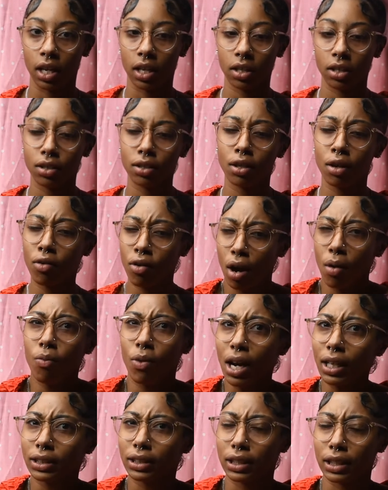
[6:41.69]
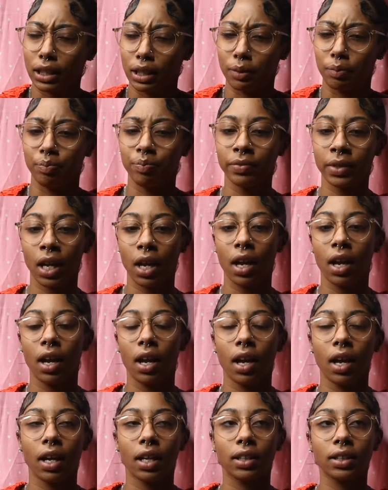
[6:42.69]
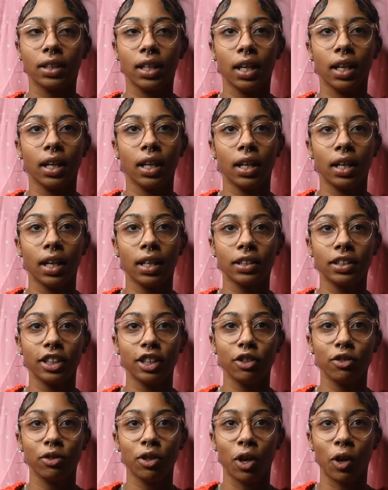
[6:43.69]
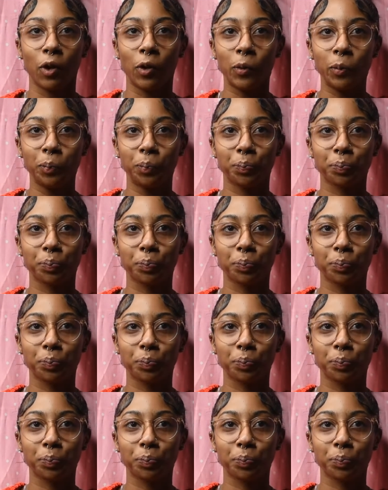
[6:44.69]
So I'm watching it. Then next thing you know,